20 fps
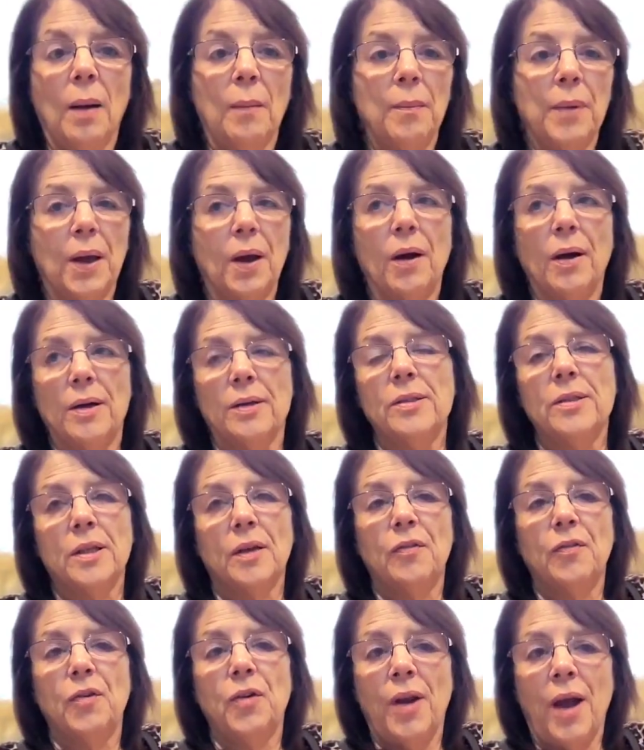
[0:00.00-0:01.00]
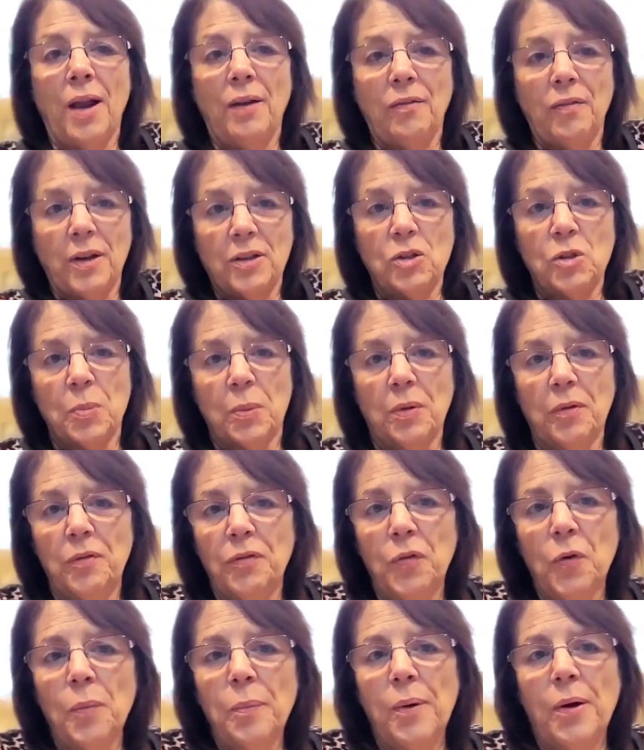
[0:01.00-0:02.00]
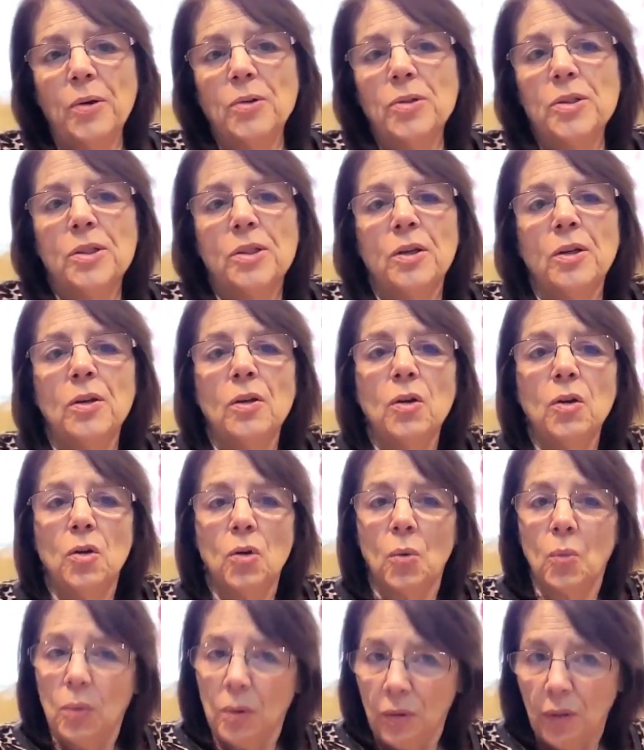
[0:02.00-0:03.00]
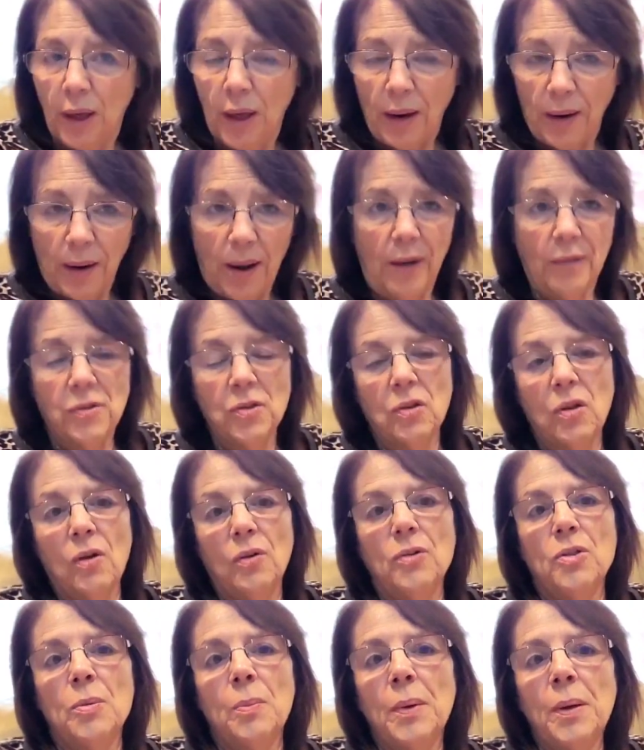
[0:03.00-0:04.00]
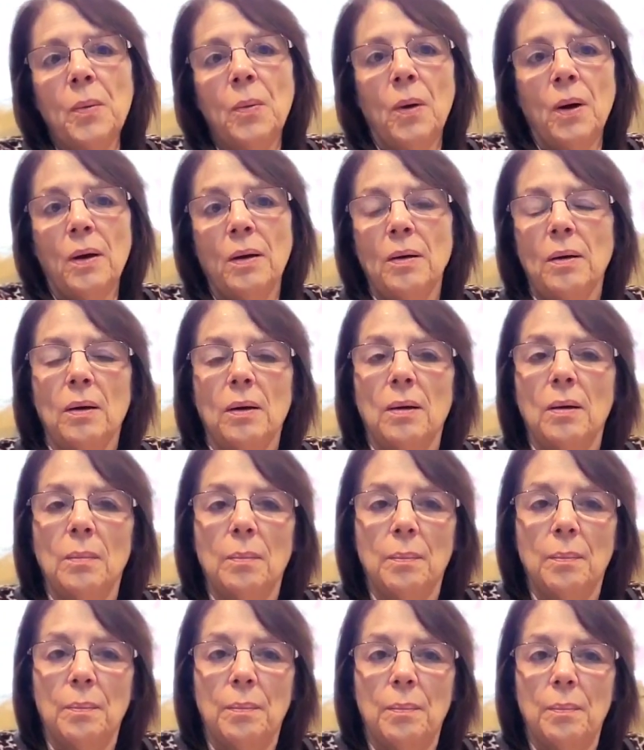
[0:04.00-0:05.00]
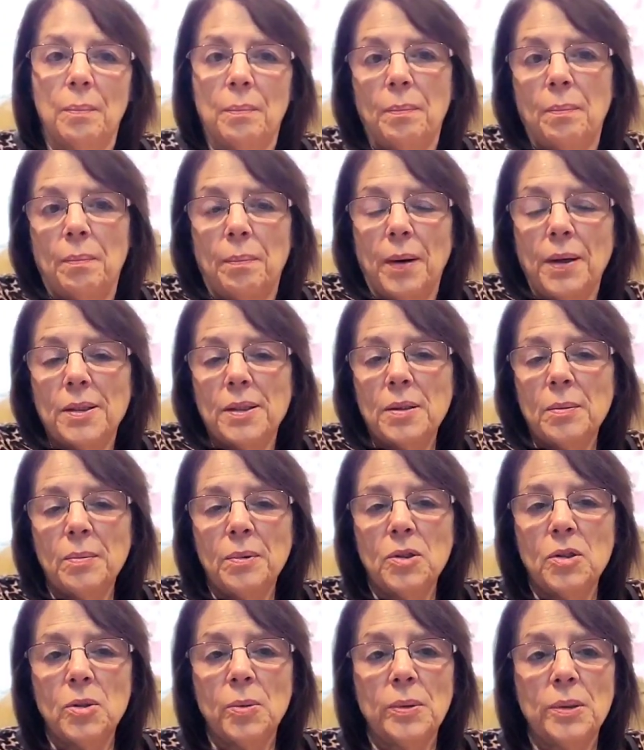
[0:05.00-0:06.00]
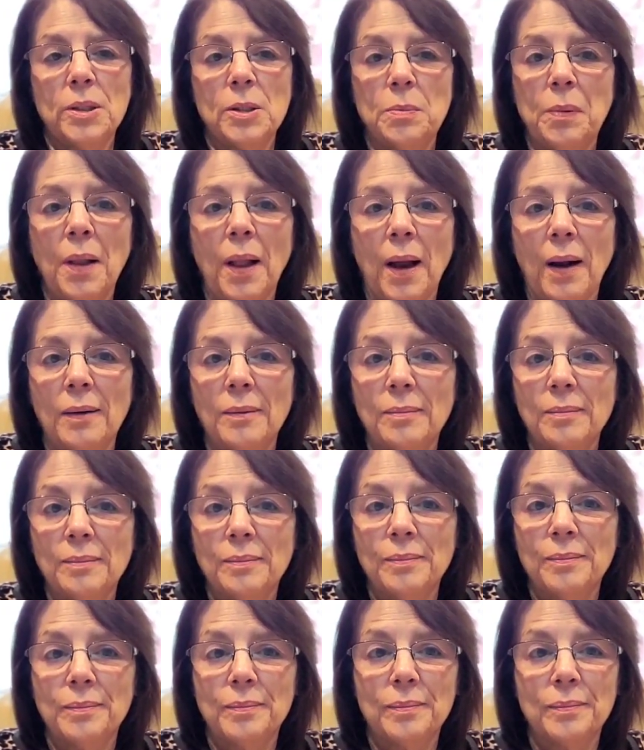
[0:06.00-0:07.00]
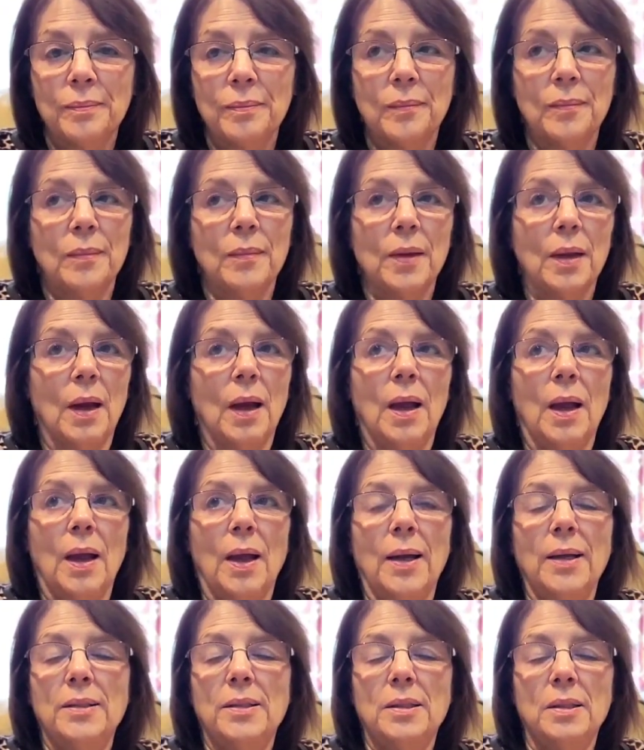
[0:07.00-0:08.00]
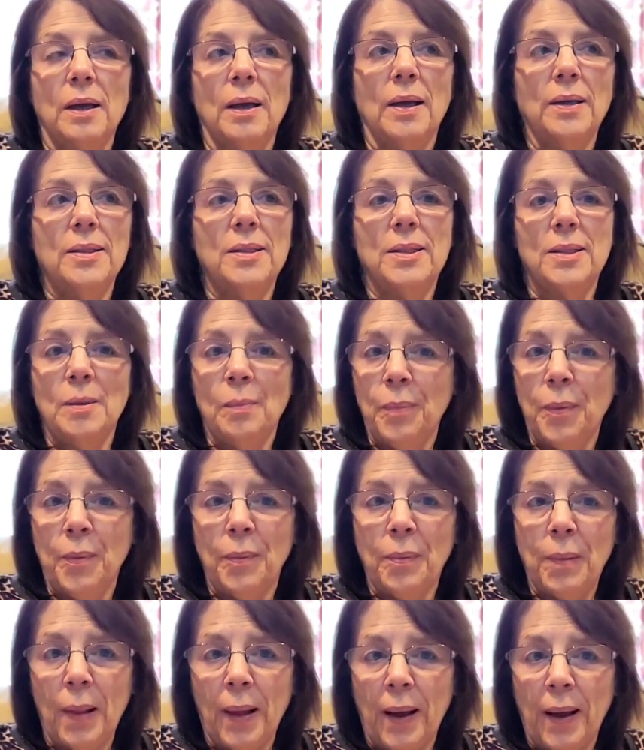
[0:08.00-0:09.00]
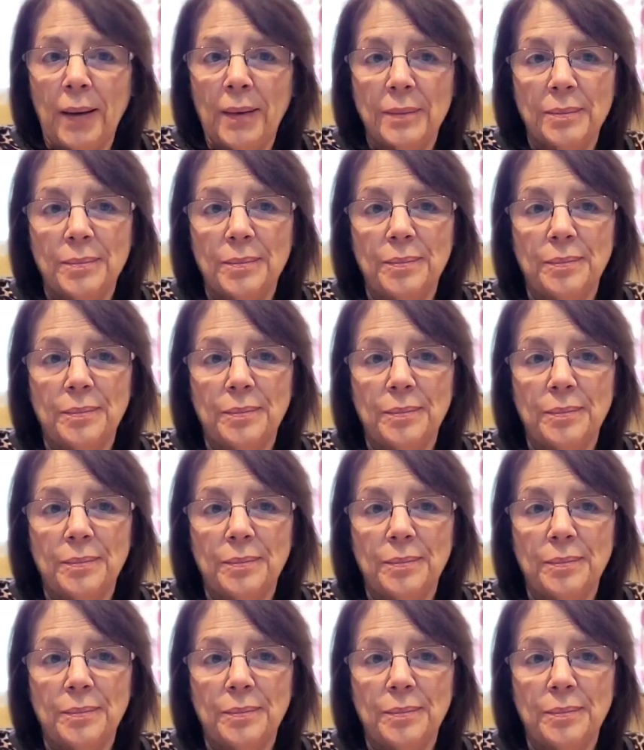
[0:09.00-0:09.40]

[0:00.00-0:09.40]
Because if you're not a vegetable and fruit person, you will then have to learn to be one by simply doing this plan. It's a simple plan.